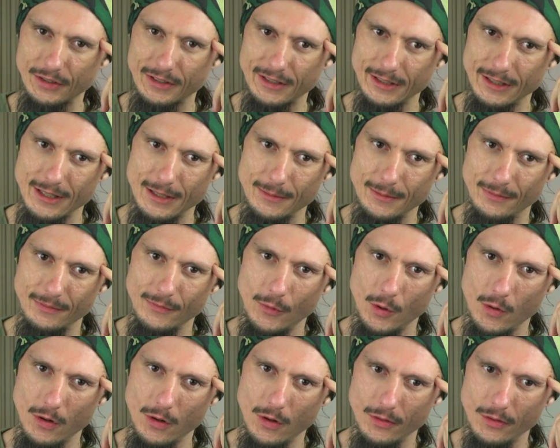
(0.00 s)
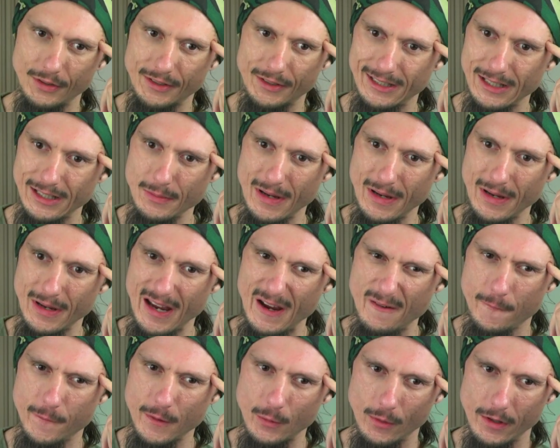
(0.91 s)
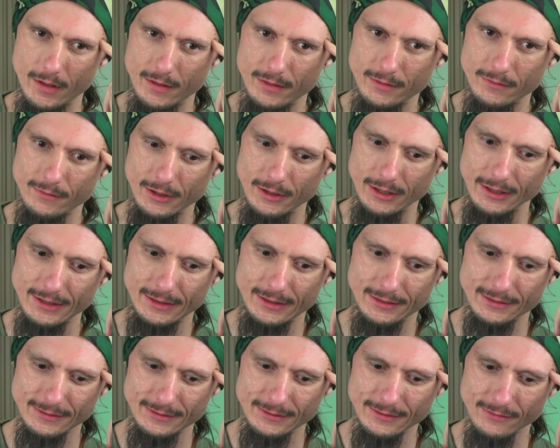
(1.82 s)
time, everywhere, right?